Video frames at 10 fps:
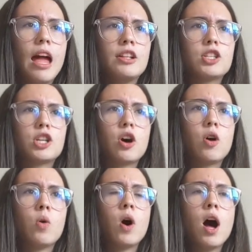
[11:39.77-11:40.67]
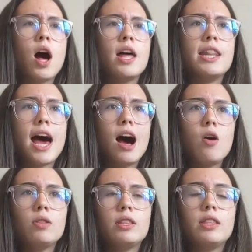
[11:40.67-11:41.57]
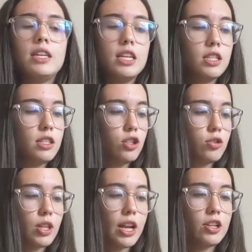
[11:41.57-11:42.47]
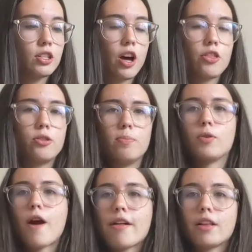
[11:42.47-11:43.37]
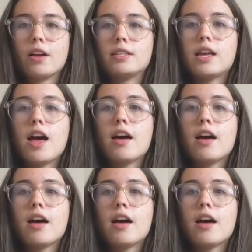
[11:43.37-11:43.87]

And so now these shoes that I just got, the Morellas,